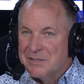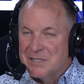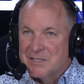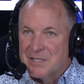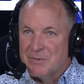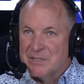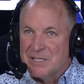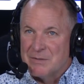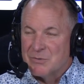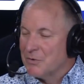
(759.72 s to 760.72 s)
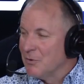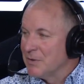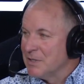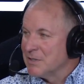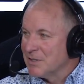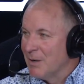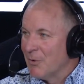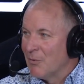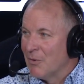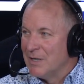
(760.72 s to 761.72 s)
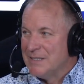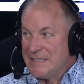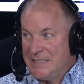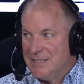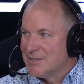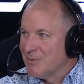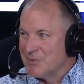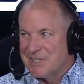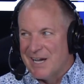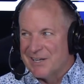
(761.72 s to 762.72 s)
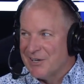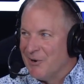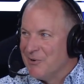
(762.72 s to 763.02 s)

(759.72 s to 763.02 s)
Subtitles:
see some of the teams went through it this summer where someone's got to go.